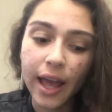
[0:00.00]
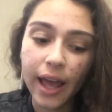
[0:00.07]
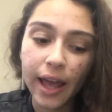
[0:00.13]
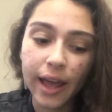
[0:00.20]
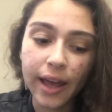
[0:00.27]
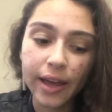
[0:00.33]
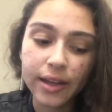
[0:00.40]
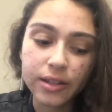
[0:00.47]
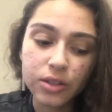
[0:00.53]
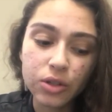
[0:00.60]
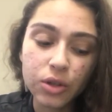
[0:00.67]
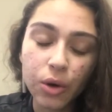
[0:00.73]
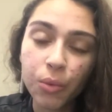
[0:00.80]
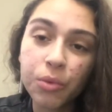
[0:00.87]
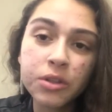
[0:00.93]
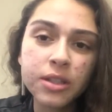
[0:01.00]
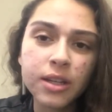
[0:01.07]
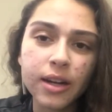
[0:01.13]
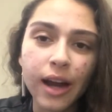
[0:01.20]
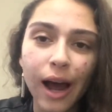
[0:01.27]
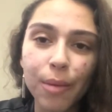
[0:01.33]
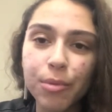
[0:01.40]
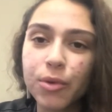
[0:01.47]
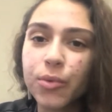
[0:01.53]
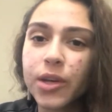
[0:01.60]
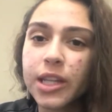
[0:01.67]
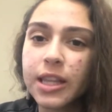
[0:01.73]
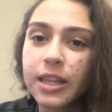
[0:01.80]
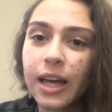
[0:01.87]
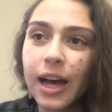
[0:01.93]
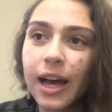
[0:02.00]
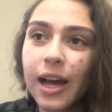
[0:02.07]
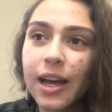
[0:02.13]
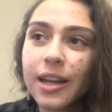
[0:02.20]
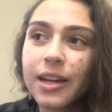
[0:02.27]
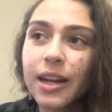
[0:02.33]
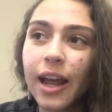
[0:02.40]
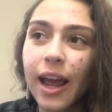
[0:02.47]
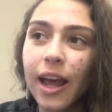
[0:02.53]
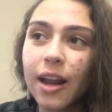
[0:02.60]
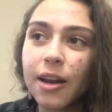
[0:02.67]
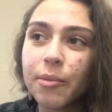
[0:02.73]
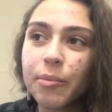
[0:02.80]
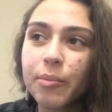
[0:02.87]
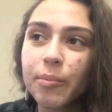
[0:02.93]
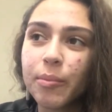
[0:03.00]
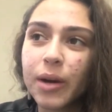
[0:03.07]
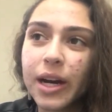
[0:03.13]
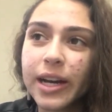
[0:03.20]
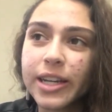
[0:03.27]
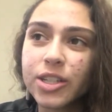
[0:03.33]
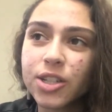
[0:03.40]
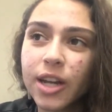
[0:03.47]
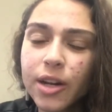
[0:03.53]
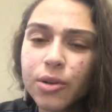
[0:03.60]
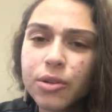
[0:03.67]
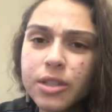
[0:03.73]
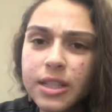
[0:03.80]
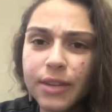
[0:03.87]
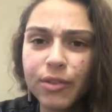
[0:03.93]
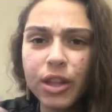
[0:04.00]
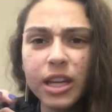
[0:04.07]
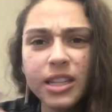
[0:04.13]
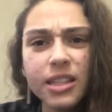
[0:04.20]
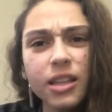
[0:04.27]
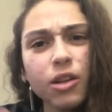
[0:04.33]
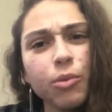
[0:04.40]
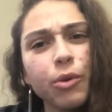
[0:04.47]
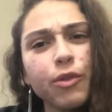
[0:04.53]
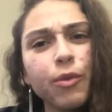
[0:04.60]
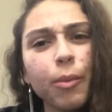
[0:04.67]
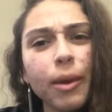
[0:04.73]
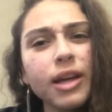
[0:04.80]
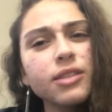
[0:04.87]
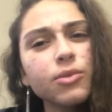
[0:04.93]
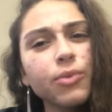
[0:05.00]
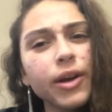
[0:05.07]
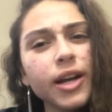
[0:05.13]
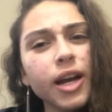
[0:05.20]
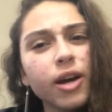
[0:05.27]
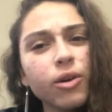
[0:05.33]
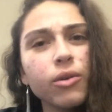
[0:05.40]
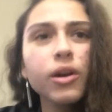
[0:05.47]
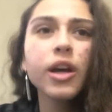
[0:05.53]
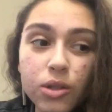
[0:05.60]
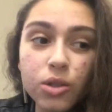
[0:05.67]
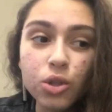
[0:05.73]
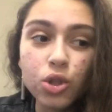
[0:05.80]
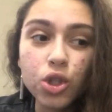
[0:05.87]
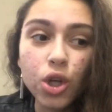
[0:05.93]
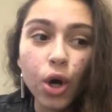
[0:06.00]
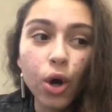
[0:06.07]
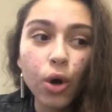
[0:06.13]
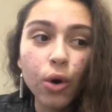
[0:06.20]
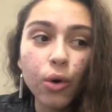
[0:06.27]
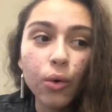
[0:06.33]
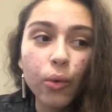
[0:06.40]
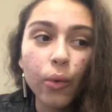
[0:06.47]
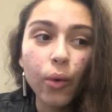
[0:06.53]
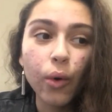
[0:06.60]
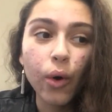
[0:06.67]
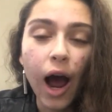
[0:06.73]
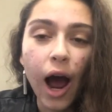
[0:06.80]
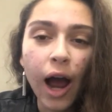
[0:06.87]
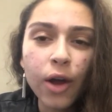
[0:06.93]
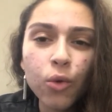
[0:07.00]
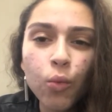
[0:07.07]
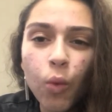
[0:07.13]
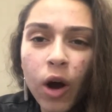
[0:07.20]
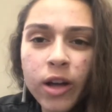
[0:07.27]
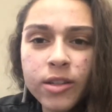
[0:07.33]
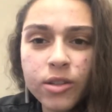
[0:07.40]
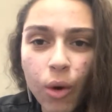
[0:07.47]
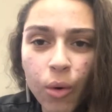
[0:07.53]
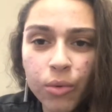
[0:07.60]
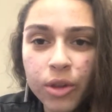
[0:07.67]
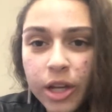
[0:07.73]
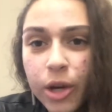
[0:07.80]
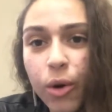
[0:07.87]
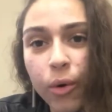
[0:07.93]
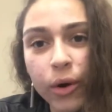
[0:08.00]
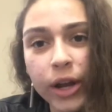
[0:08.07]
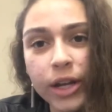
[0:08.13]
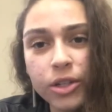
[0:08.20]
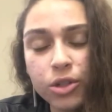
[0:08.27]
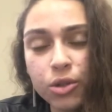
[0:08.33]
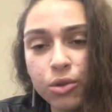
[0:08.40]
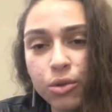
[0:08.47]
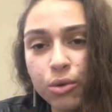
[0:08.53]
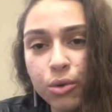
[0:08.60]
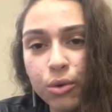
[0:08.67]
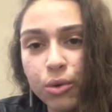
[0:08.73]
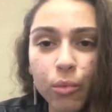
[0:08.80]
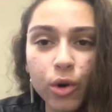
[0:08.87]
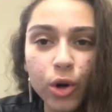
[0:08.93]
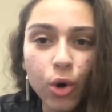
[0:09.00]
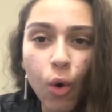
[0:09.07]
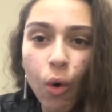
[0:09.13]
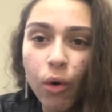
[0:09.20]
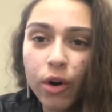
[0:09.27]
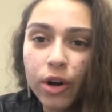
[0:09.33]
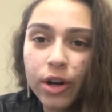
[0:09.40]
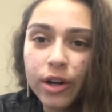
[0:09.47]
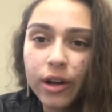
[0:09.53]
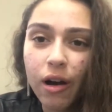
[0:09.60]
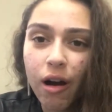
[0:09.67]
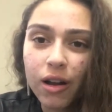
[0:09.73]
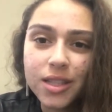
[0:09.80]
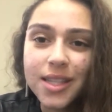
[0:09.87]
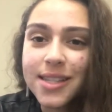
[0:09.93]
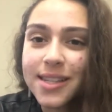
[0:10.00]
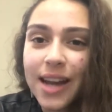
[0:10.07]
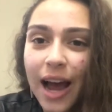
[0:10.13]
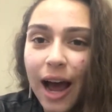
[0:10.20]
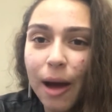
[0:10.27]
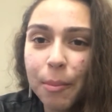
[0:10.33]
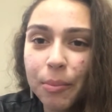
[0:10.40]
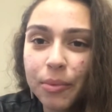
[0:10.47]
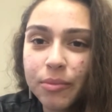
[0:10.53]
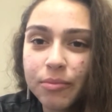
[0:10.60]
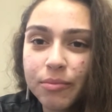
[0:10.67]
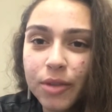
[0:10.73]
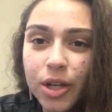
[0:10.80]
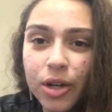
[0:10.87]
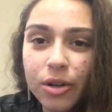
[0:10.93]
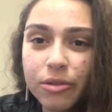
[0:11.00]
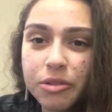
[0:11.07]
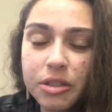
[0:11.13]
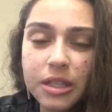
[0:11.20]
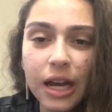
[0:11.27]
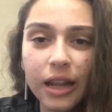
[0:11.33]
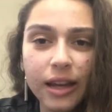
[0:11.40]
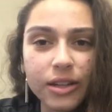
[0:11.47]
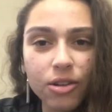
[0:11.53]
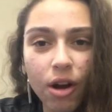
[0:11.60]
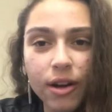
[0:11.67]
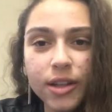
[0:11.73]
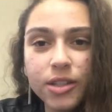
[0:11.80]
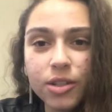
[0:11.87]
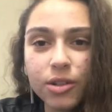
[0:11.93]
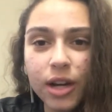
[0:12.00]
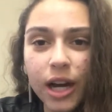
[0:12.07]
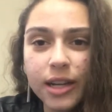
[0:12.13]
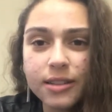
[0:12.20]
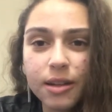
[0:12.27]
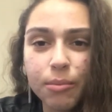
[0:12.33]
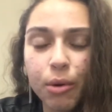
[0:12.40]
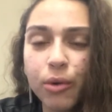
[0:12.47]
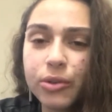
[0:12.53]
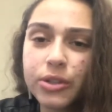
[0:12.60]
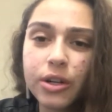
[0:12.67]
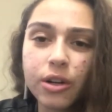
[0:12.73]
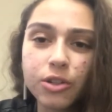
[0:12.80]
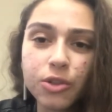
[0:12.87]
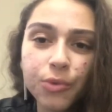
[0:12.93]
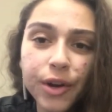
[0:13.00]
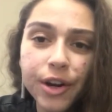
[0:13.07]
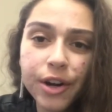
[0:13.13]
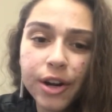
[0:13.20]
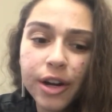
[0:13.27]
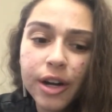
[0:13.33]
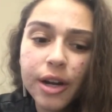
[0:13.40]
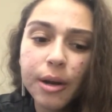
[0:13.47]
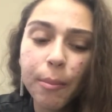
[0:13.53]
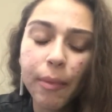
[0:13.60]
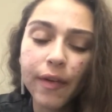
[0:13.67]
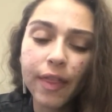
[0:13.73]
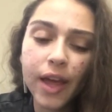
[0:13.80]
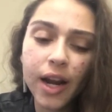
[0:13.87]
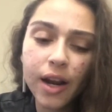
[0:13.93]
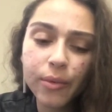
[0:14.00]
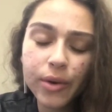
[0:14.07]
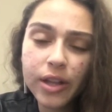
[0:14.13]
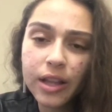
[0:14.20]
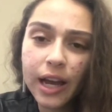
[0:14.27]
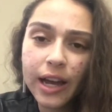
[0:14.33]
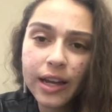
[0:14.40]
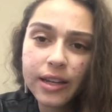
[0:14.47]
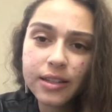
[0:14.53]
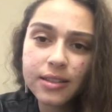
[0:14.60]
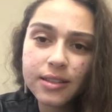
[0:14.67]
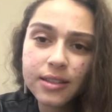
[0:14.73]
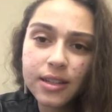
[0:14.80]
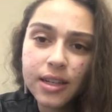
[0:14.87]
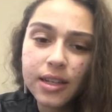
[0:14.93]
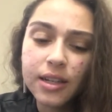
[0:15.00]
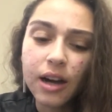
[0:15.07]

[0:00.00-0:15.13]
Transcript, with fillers: and, you know, what's gonna happen with that and my channel, because I feel like it's a little bit of a mess right now. So, I was only going to record on Snap, you know, just kinda like talking to you guys and post it on Twitter, but then I realized